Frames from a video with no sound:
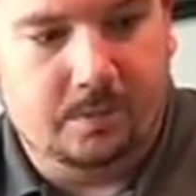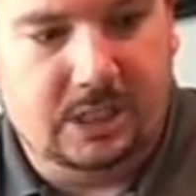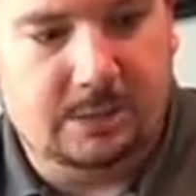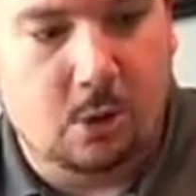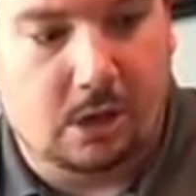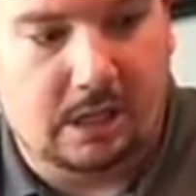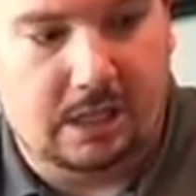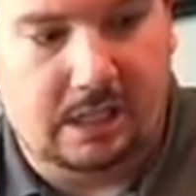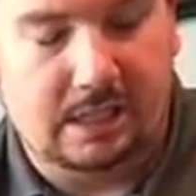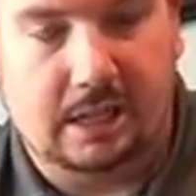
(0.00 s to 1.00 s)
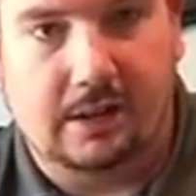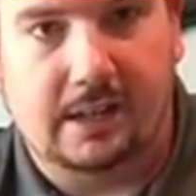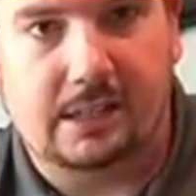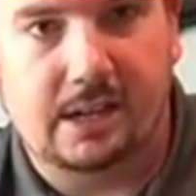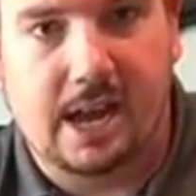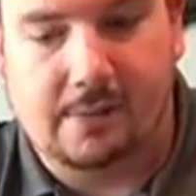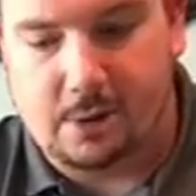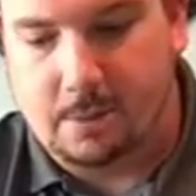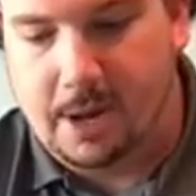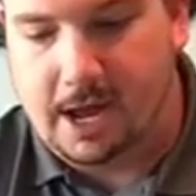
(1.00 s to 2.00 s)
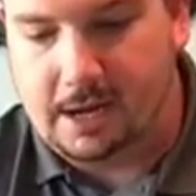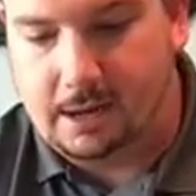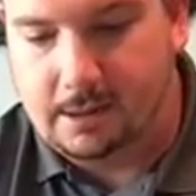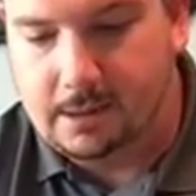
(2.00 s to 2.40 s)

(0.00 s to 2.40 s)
smoking these cigarettes could have on your body.